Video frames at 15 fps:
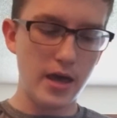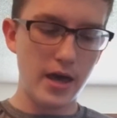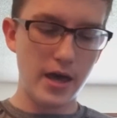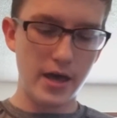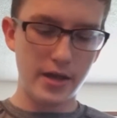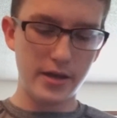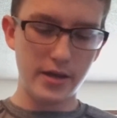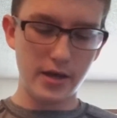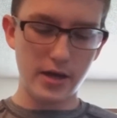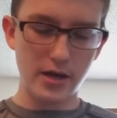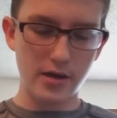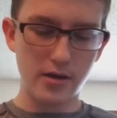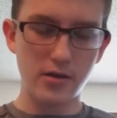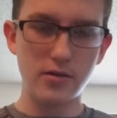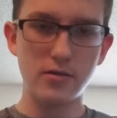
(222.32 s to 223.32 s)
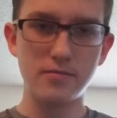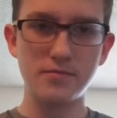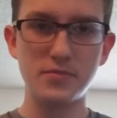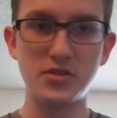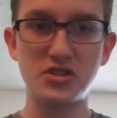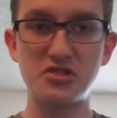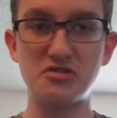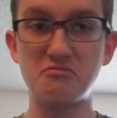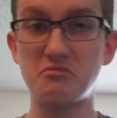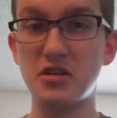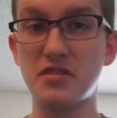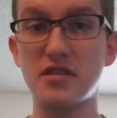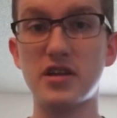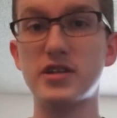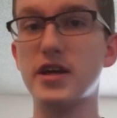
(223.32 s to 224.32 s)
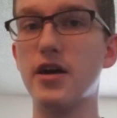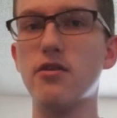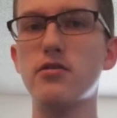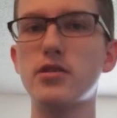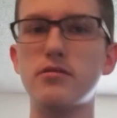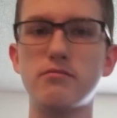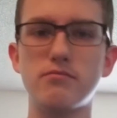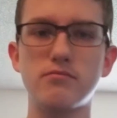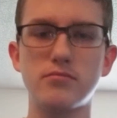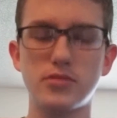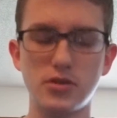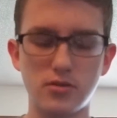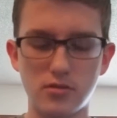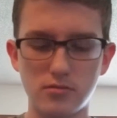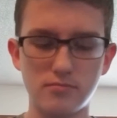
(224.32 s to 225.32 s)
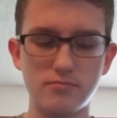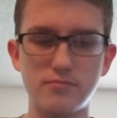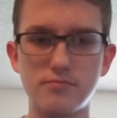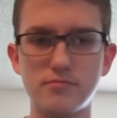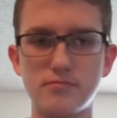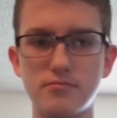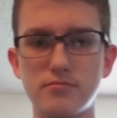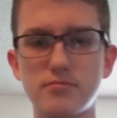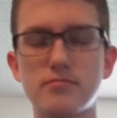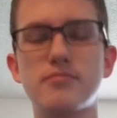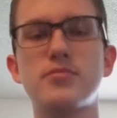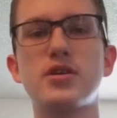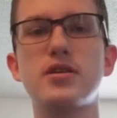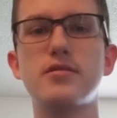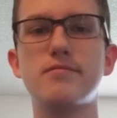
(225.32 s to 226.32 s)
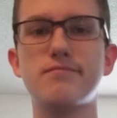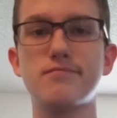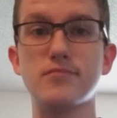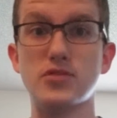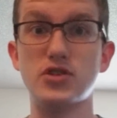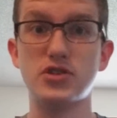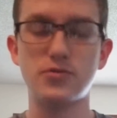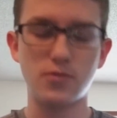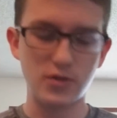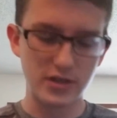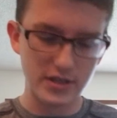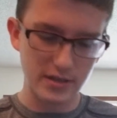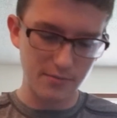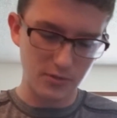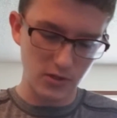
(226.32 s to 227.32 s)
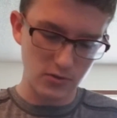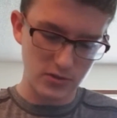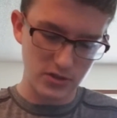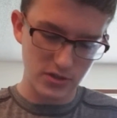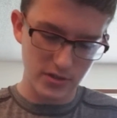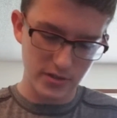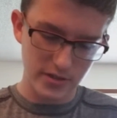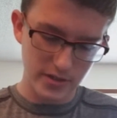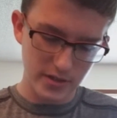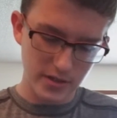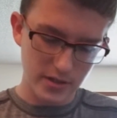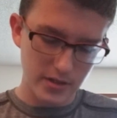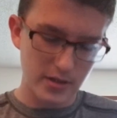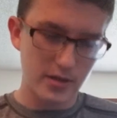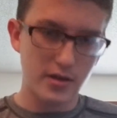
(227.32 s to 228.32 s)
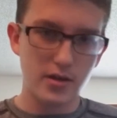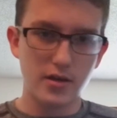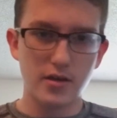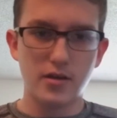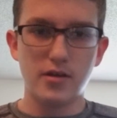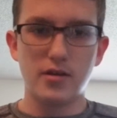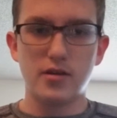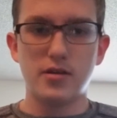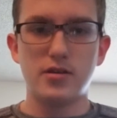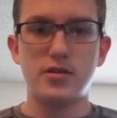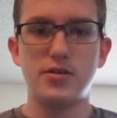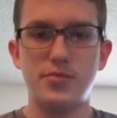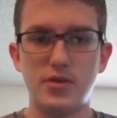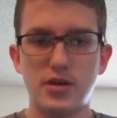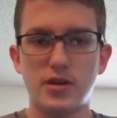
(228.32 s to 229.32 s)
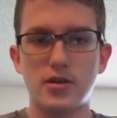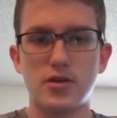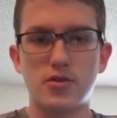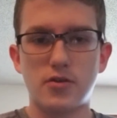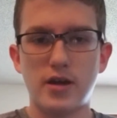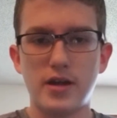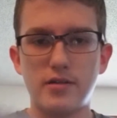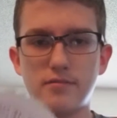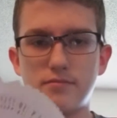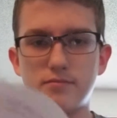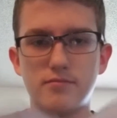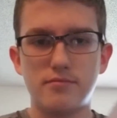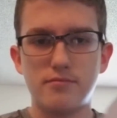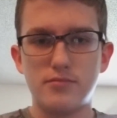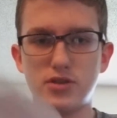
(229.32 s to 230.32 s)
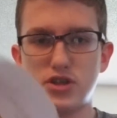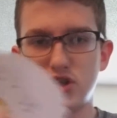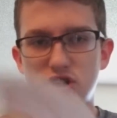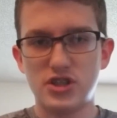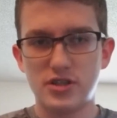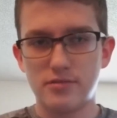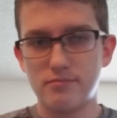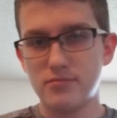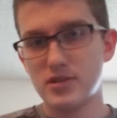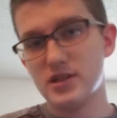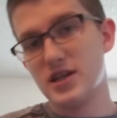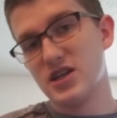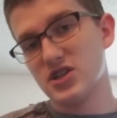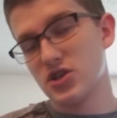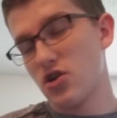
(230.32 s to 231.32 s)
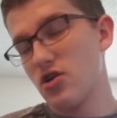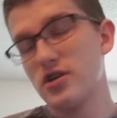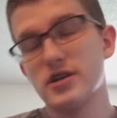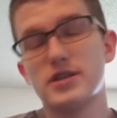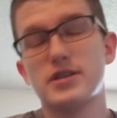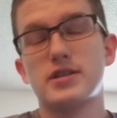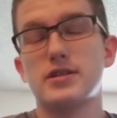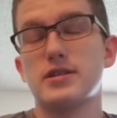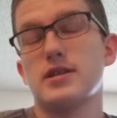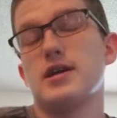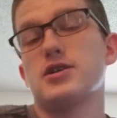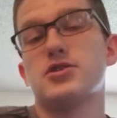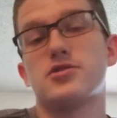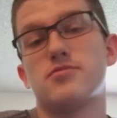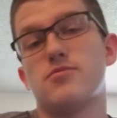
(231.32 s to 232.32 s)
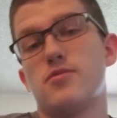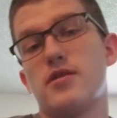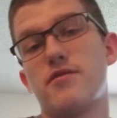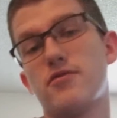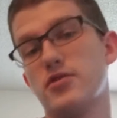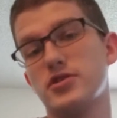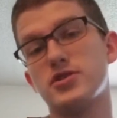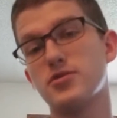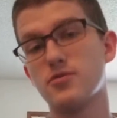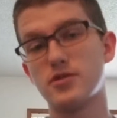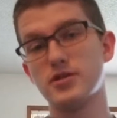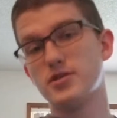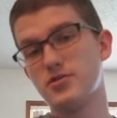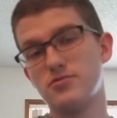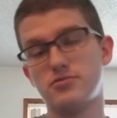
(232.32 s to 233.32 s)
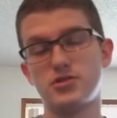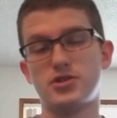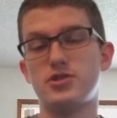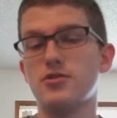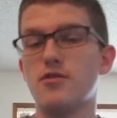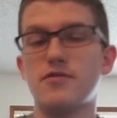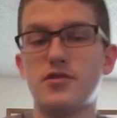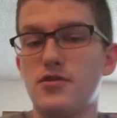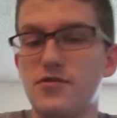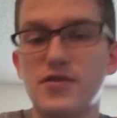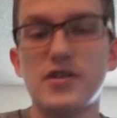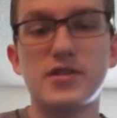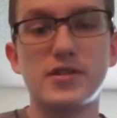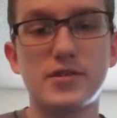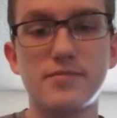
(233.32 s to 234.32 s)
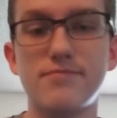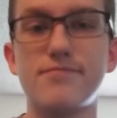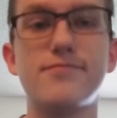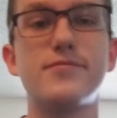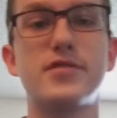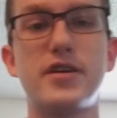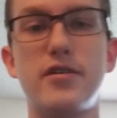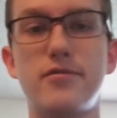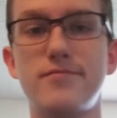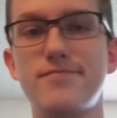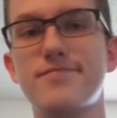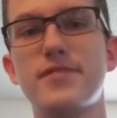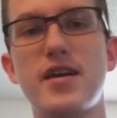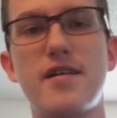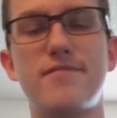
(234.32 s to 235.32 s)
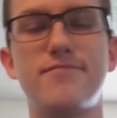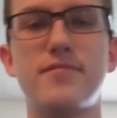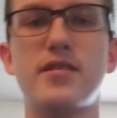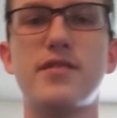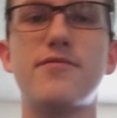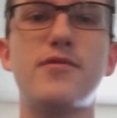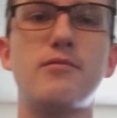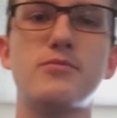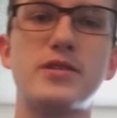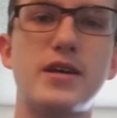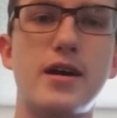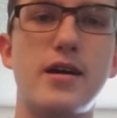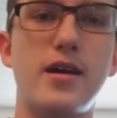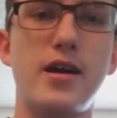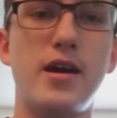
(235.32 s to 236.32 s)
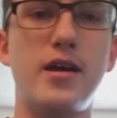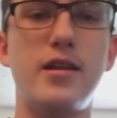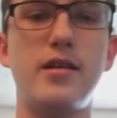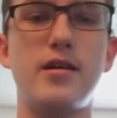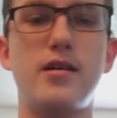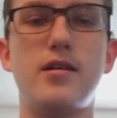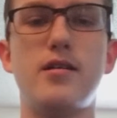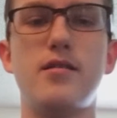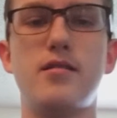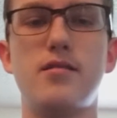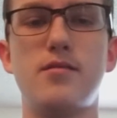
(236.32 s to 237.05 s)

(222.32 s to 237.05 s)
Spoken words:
And just get that down, and you'll be just one step closer to being a great magician slash cardist slash whatever it is you want to do. Just show off to your friends. So yeah, have fun with that, and